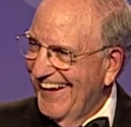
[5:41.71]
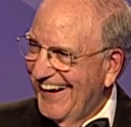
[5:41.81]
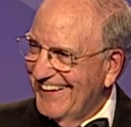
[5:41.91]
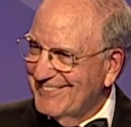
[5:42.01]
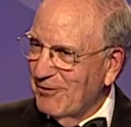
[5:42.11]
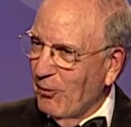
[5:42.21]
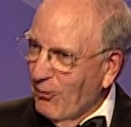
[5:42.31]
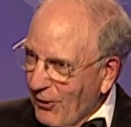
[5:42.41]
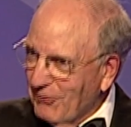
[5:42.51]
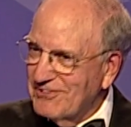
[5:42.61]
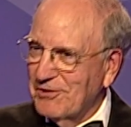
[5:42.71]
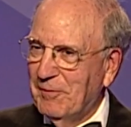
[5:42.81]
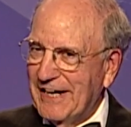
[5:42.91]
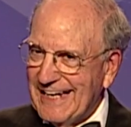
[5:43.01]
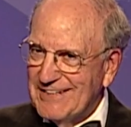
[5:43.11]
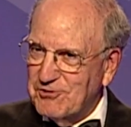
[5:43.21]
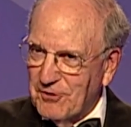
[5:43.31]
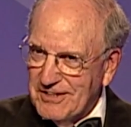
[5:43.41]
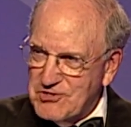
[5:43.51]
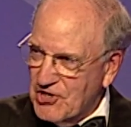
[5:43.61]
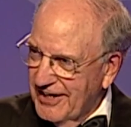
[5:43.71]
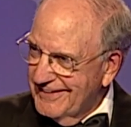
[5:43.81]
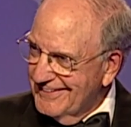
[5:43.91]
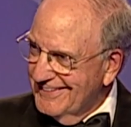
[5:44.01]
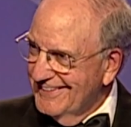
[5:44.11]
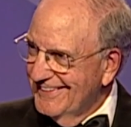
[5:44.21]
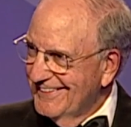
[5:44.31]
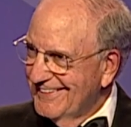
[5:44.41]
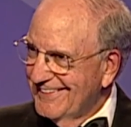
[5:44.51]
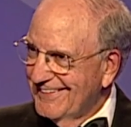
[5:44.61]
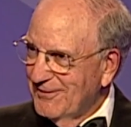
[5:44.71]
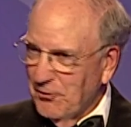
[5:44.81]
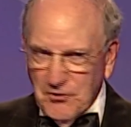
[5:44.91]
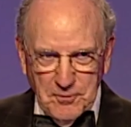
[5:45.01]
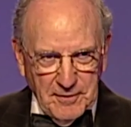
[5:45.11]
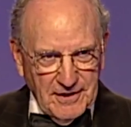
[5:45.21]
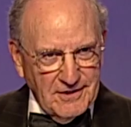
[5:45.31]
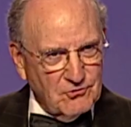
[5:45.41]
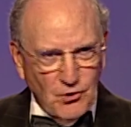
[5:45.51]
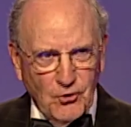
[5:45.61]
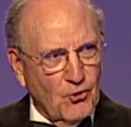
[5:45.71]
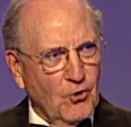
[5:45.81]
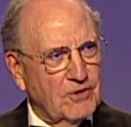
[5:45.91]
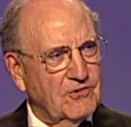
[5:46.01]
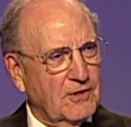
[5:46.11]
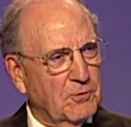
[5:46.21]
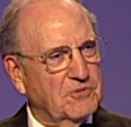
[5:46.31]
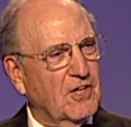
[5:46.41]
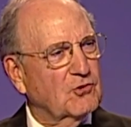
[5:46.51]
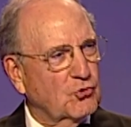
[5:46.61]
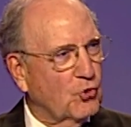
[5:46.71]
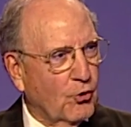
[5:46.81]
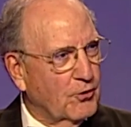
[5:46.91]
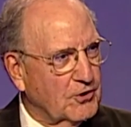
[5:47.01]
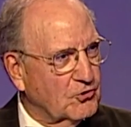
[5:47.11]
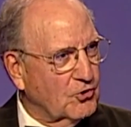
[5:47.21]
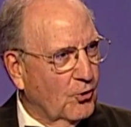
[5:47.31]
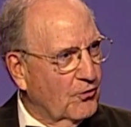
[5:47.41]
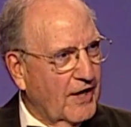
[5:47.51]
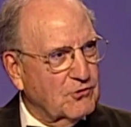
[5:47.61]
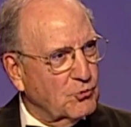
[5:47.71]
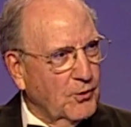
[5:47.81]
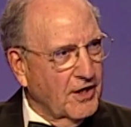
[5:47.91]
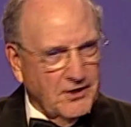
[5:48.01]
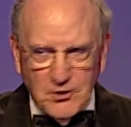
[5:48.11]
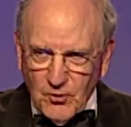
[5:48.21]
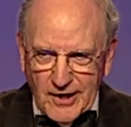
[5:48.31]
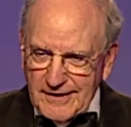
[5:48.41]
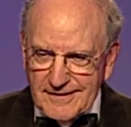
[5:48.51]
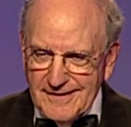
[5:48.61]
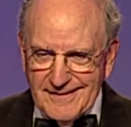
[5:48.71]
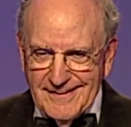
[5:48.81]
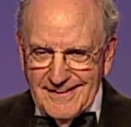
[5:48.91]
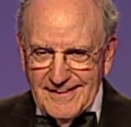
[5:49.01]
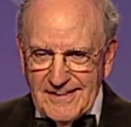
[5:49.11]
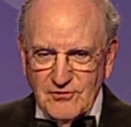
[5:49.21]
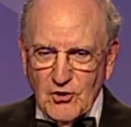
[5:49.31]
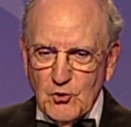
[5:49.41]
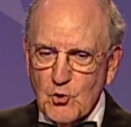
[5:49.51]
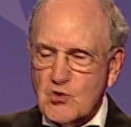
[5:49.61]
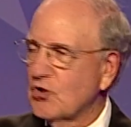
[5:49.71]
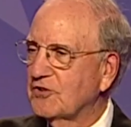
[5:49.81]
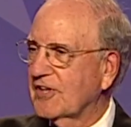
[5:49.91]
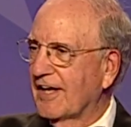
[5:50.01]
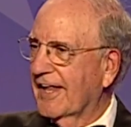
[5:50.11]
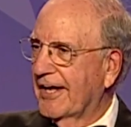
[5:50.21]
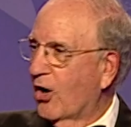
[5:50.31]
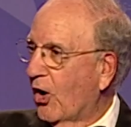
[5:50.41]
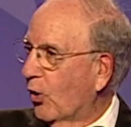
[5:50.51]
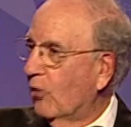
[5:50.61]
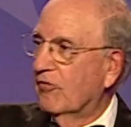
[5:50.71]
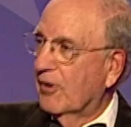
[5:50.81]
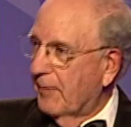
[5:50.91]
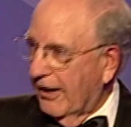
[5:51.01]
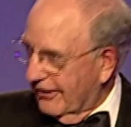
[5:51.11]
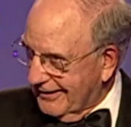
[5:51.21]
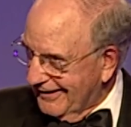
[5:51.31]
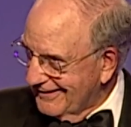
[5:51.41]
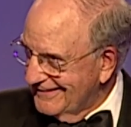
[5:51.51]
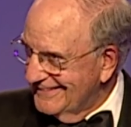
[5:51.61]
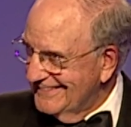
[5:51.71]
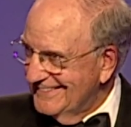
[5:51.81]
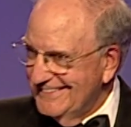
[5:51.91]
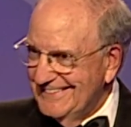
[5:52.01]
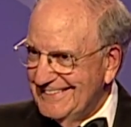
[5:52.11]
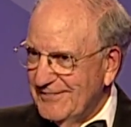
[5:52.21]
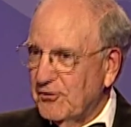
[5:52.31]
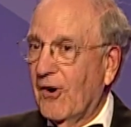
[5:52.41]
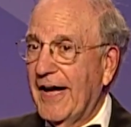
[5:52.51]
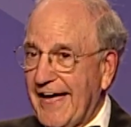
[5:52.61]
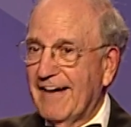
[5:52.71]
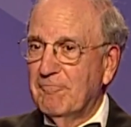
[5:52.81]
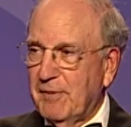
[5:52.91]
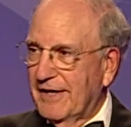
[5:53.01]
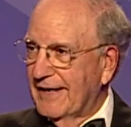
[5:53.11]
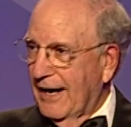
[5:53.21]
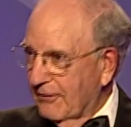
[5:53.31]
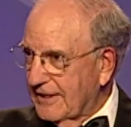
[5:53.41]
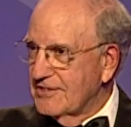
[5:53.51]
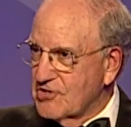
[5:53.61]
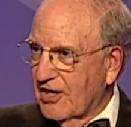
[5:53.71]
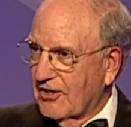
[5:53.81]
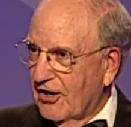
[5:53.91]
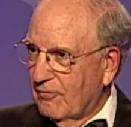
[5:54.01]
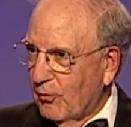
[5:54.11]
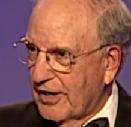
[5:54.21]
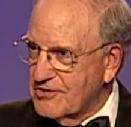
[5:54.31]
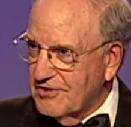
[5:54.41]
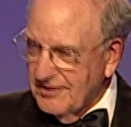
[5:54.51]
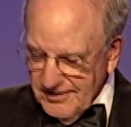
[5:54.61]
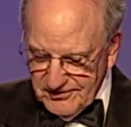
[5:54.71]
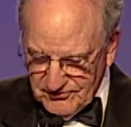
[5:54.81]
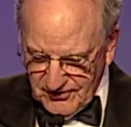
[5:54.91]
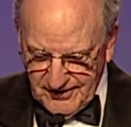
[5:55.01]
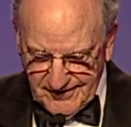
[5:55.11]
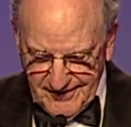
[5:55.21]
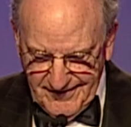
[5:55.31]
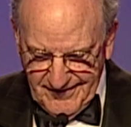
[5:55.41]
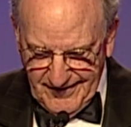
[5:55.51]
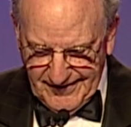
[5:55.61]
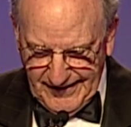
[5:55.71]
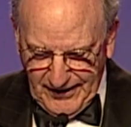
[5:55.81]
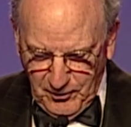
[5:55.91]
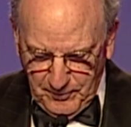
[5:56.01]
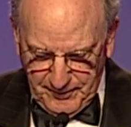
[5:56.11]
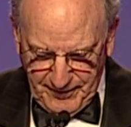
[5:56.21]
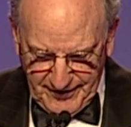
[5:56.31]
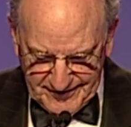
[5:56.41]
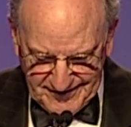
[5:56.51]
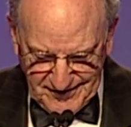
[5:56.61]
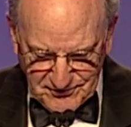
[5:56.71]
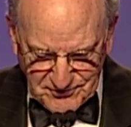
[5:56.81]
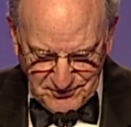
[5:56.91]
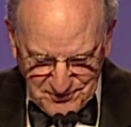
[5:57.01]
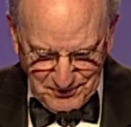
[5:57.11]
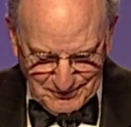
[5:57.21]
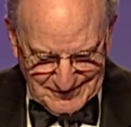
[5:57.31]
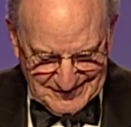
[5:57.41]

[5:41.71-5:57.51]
I said, well, what was it, my answer on China or the Middle East? No, he said, it was that story you told, that's really great. He said, you should tell that all over America. So I have been, now I can check off Washington, D.C. and the Arab American Institute.